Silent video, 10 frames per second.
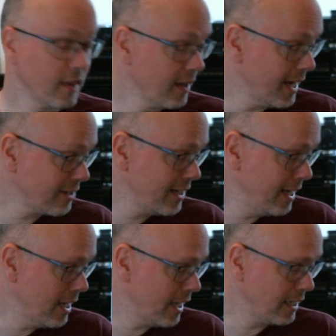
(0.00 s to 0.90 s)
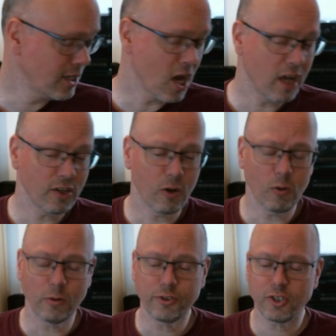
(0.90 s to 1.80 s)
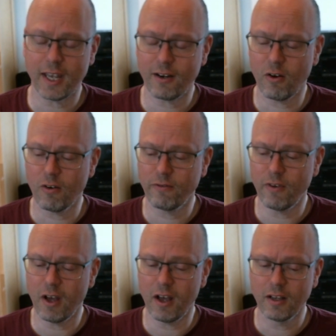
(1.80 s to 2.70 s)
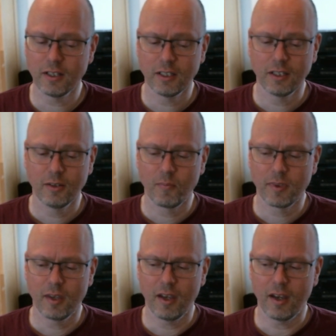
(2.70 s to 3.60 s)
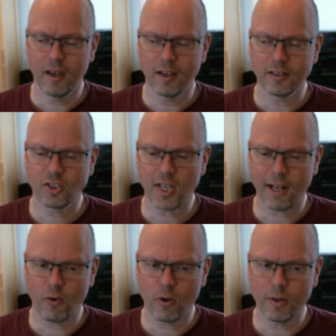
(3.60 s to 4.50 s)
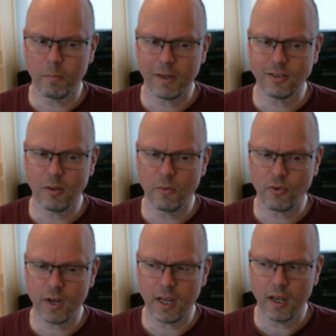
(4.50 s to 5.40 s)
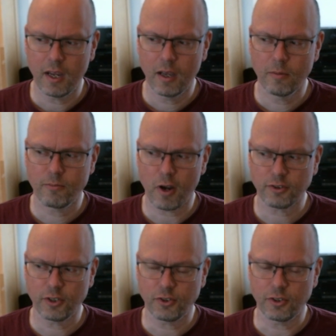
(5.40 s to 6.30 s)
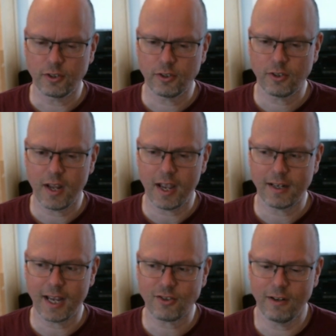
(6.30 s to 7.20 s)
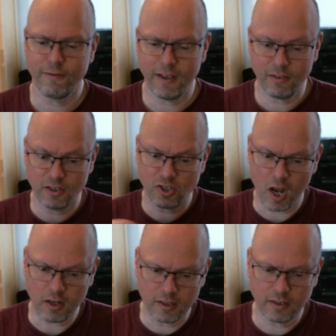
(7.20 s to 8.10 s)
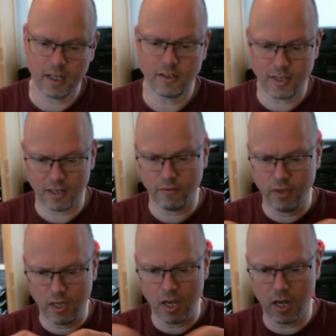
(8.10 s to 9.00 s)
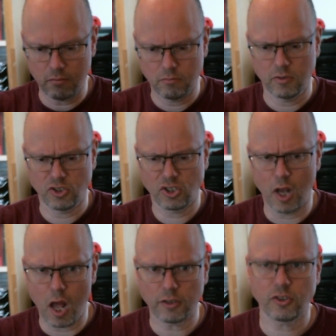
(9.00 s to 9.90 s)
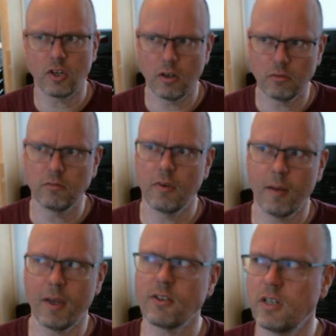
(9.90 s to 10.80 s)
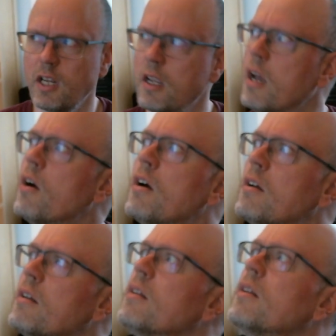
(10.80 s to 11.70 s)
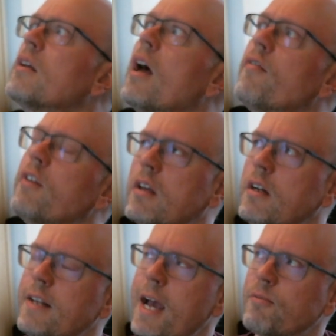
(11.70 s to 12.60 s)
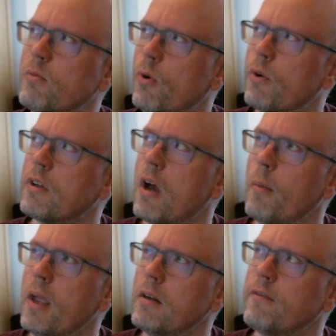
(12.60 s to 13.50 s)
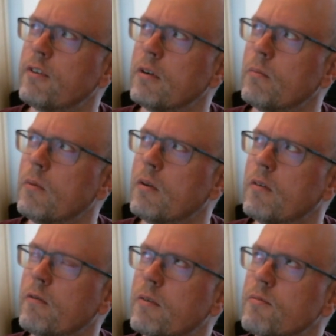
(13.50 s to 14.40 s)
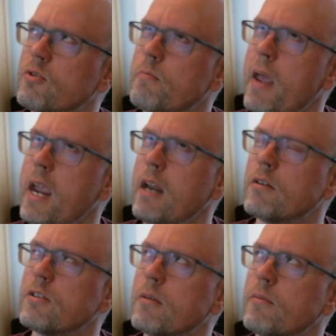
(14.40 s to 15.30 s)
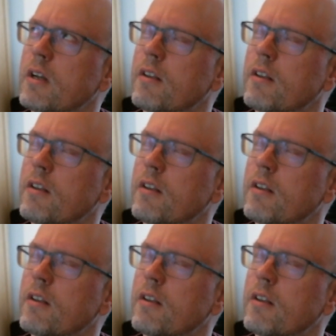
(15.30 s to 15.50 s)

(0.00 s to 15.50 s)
Actually, I got a whole set of Celeron and Pentium 3 processors that actually fit the socket instead of the slot, so I'm actually having an adapter board come in from Spain or something, I